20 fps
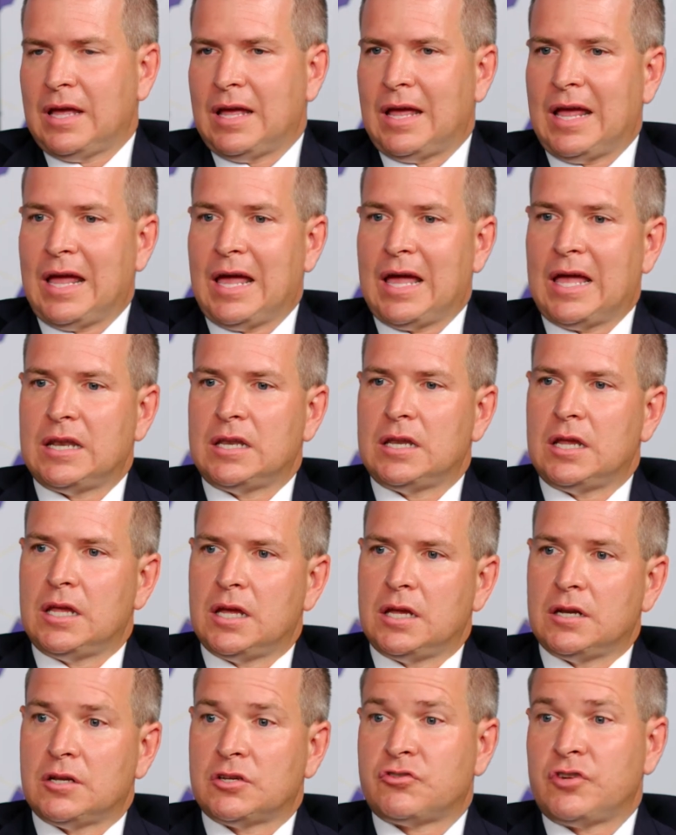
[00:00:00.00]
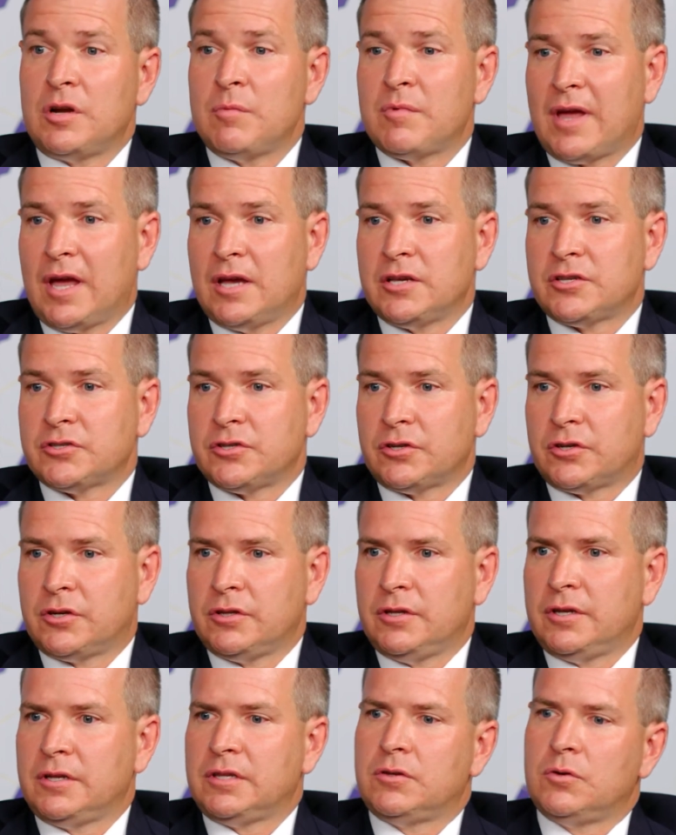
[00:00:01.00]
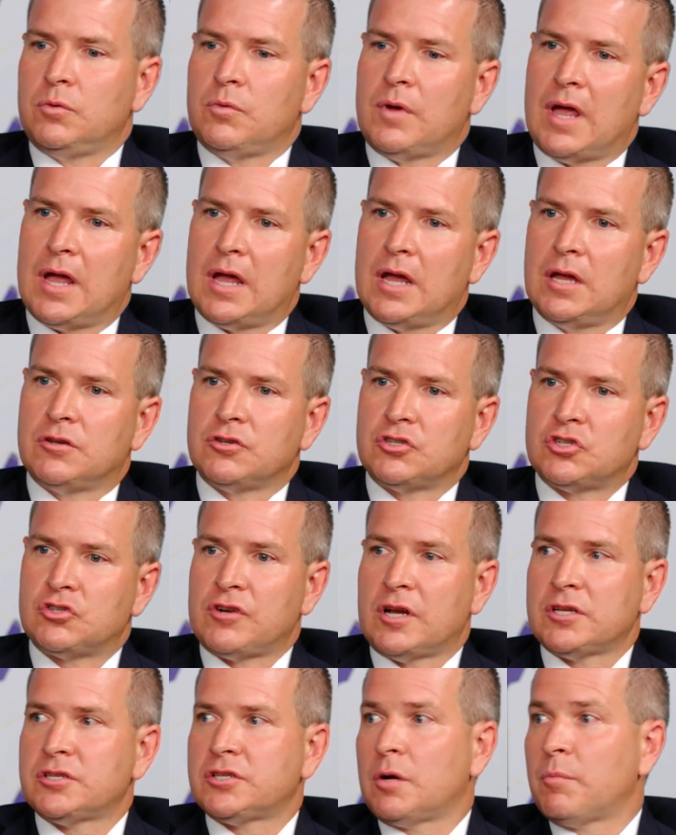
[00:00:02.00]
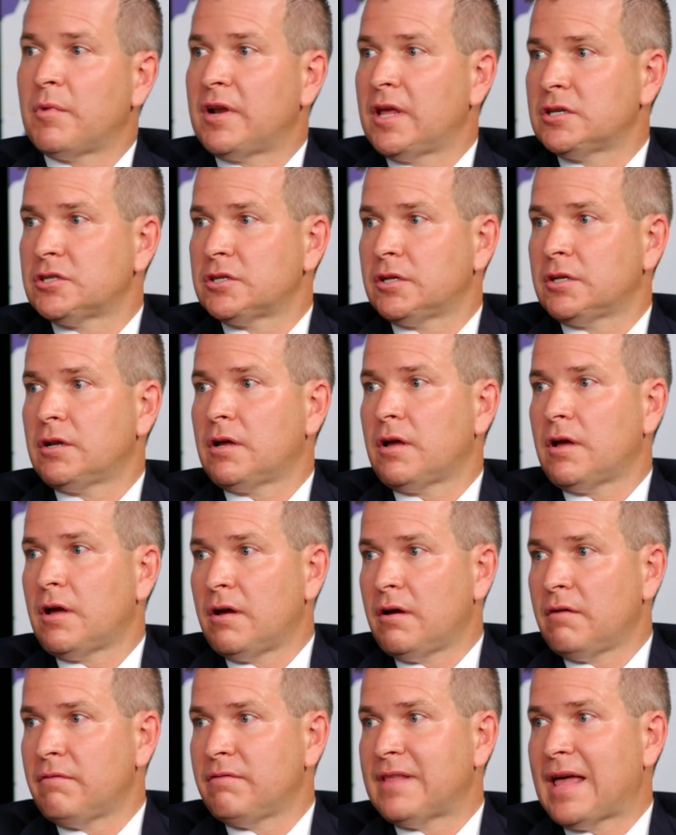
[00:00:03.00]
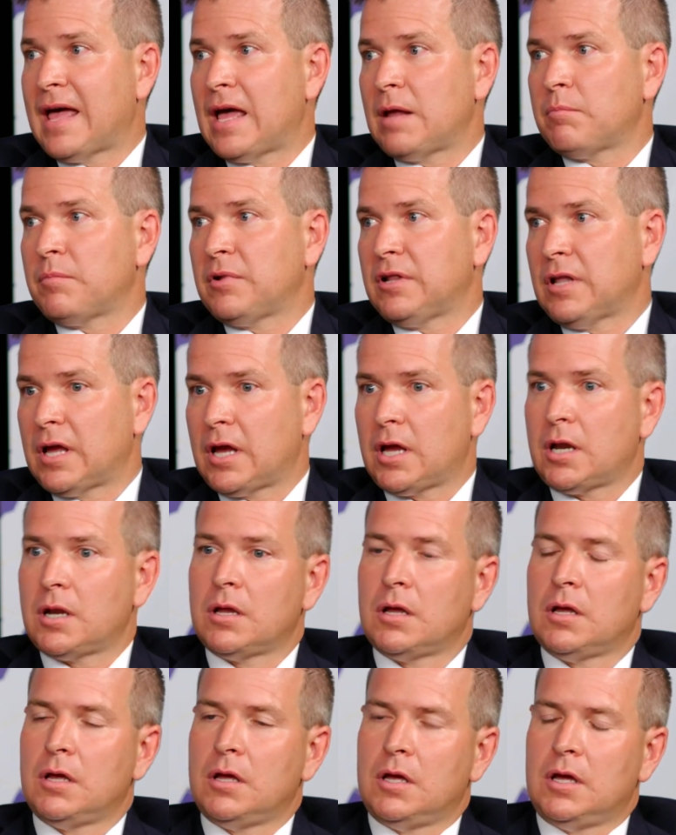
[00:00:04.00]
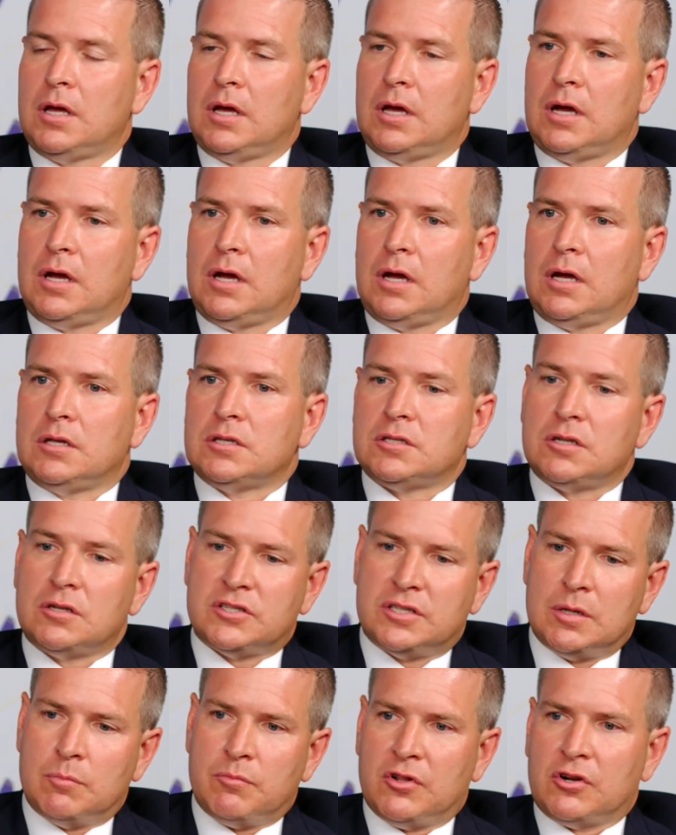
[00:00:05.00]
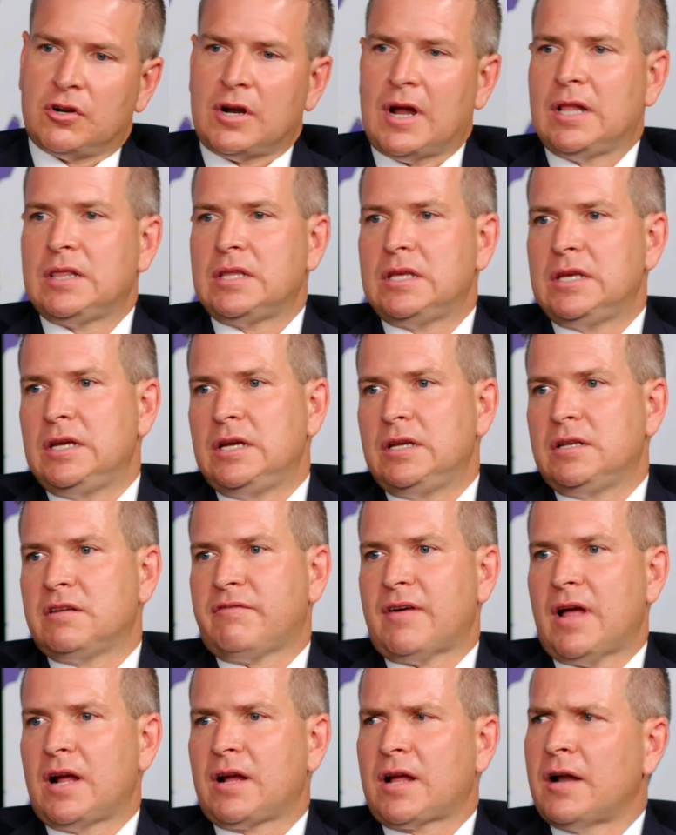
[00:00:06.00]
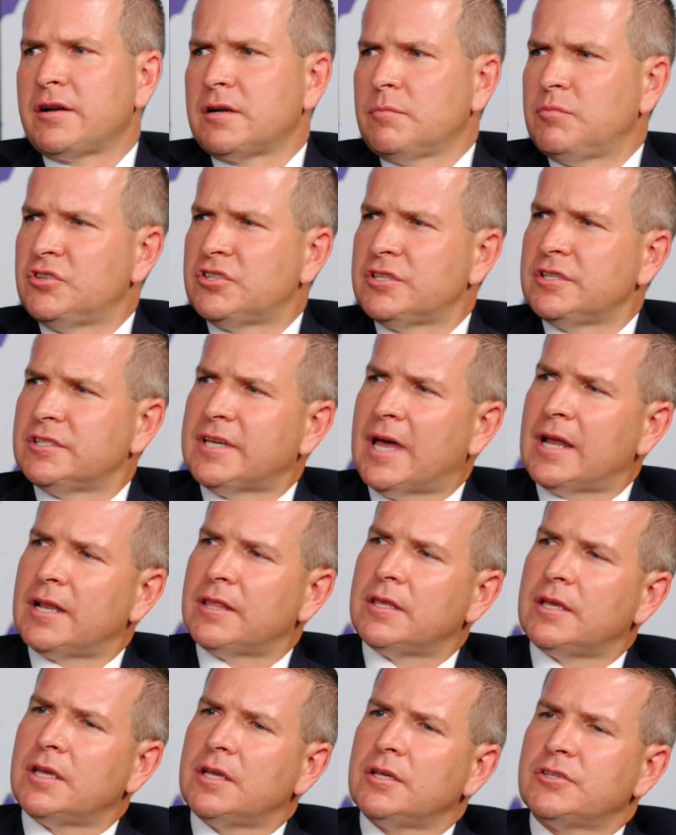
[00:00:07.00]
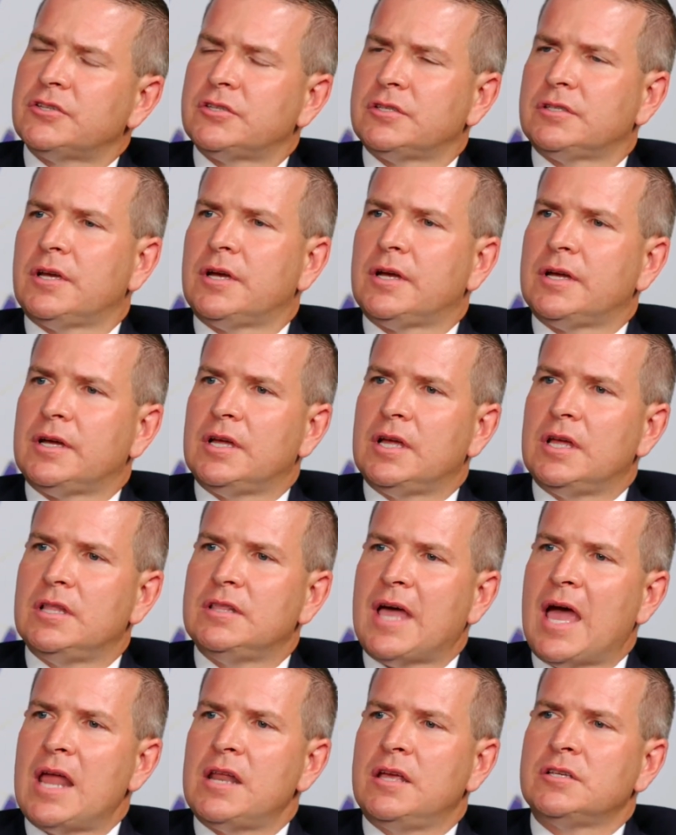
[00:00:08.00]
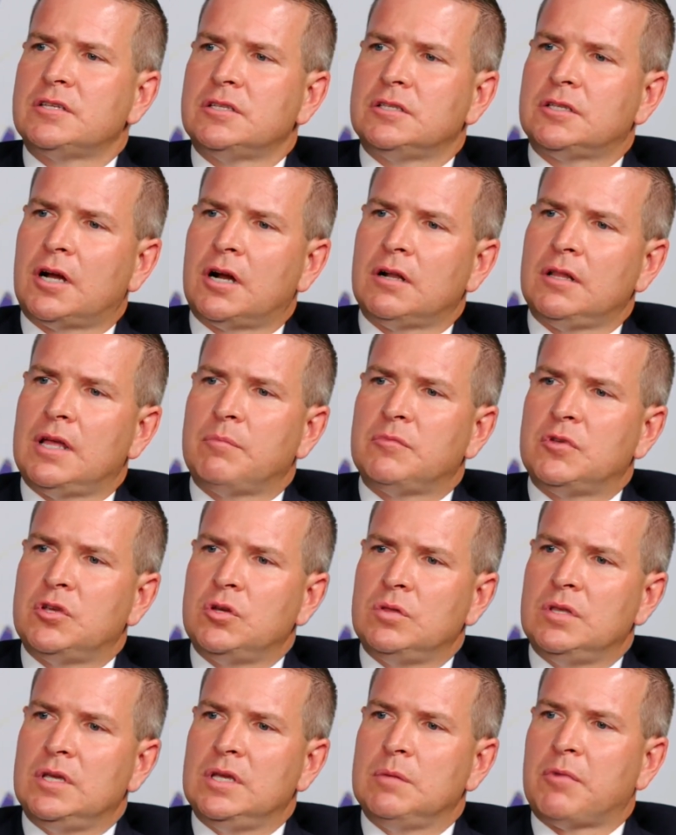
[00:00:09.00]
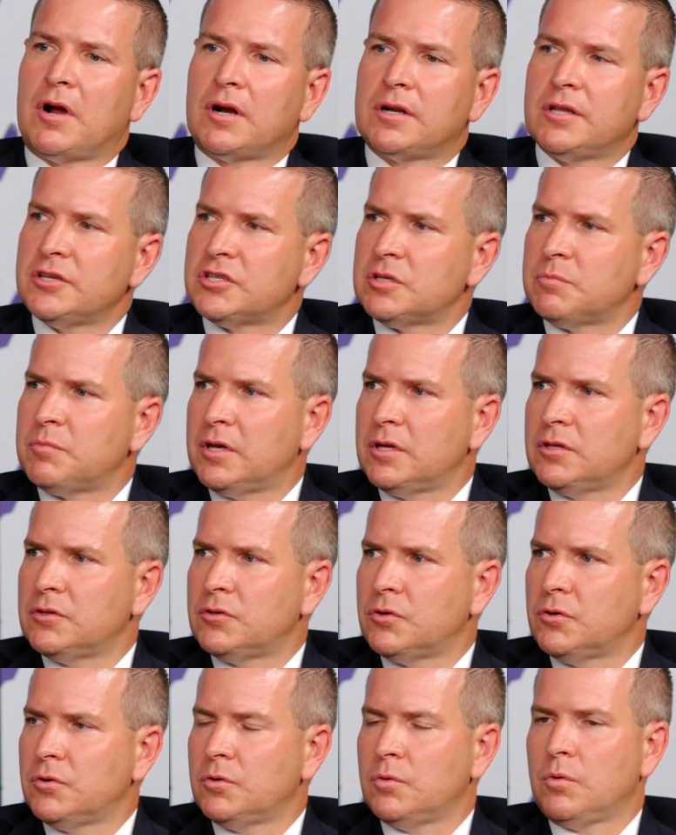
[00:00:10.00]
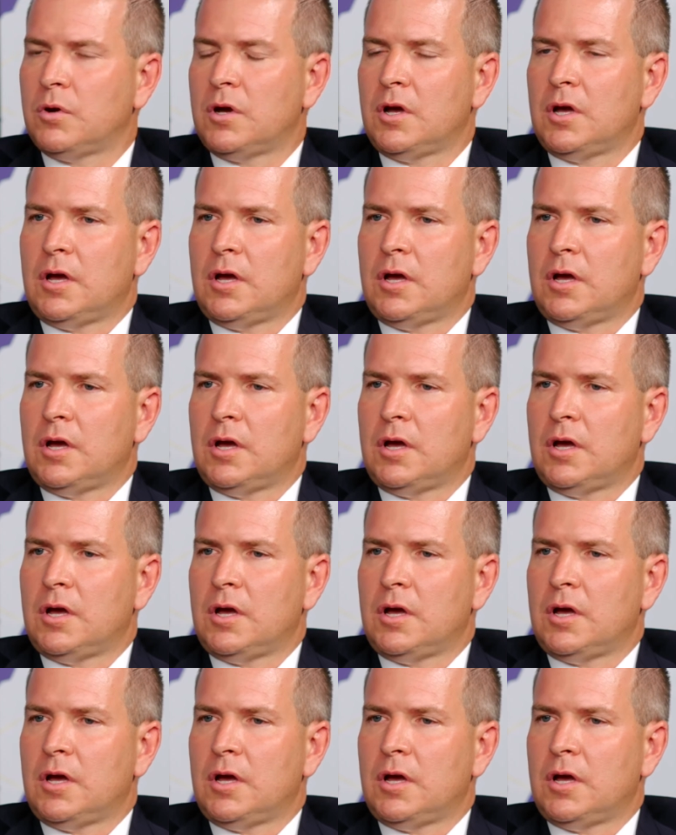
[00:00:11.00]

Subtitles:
And in extreme cases, it could lead to a distressed termination of that plan. It's a little simpler on the defined contribution side of things, and that is entirely up to the participant to